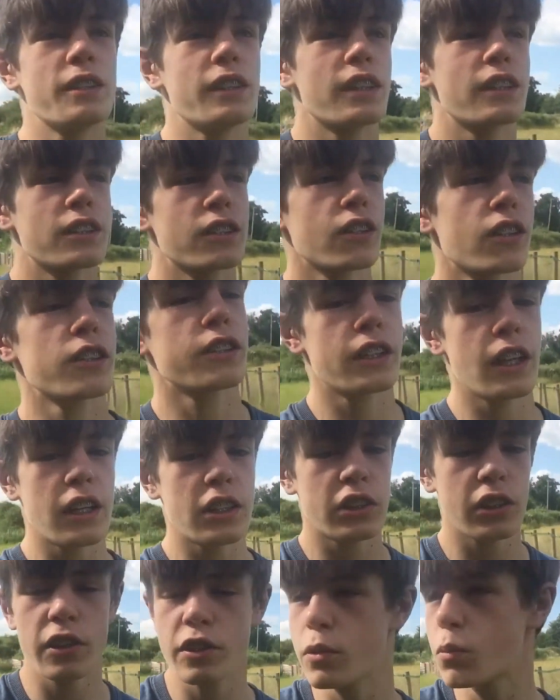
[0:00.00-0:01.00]
It's a nice day, it's
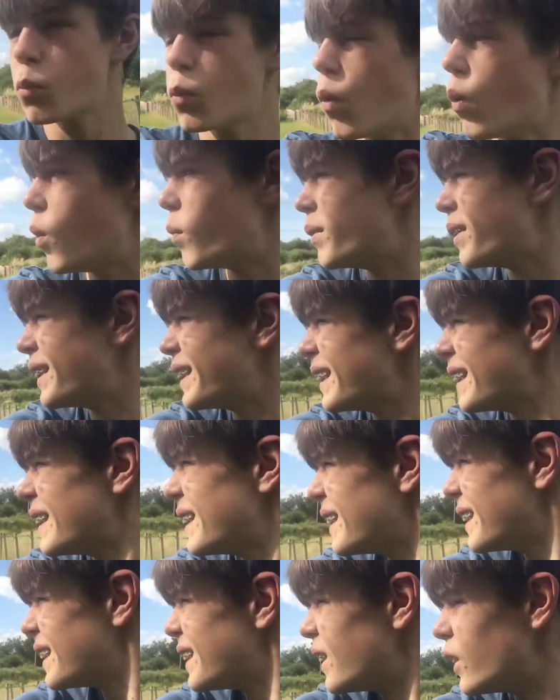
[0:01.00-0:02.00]
nice and warm.
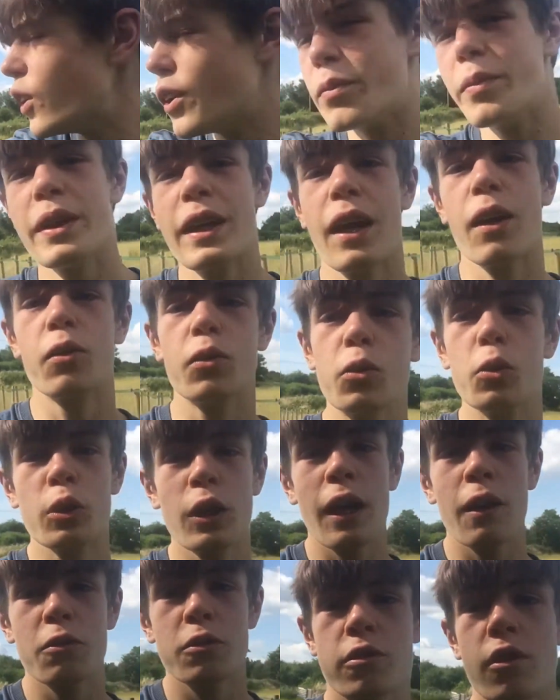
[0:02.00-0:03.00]
I've been
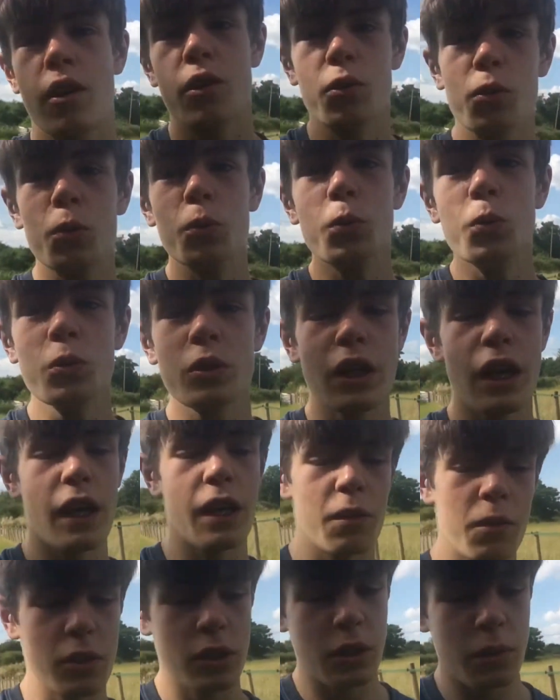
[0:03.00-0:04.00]
outside all day,
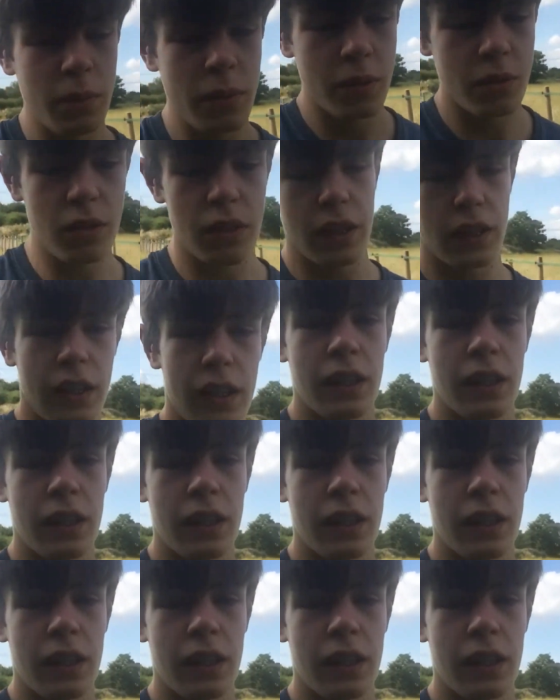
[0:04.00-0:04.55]
which has been great.